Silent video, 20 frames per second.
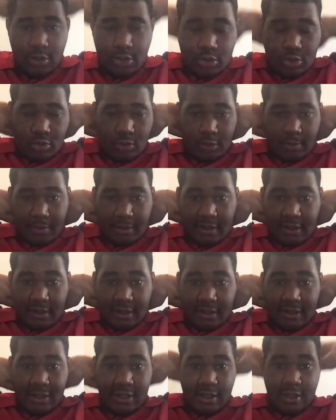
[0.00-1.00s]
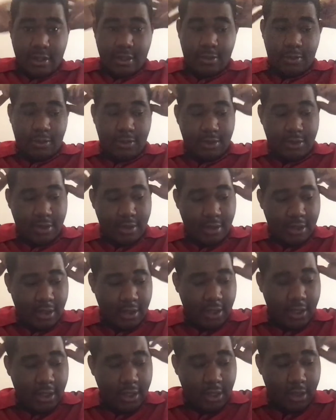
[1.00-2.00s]
just going back like that. It was
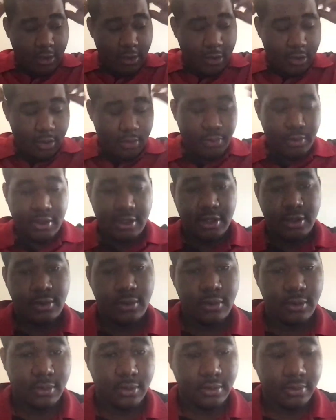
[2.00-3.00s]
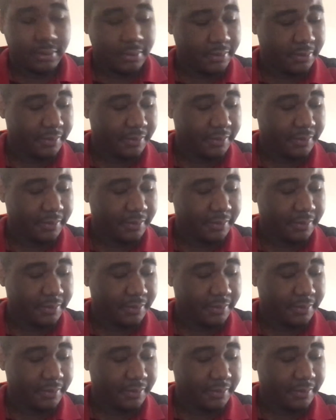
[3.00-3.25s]
pretty cool.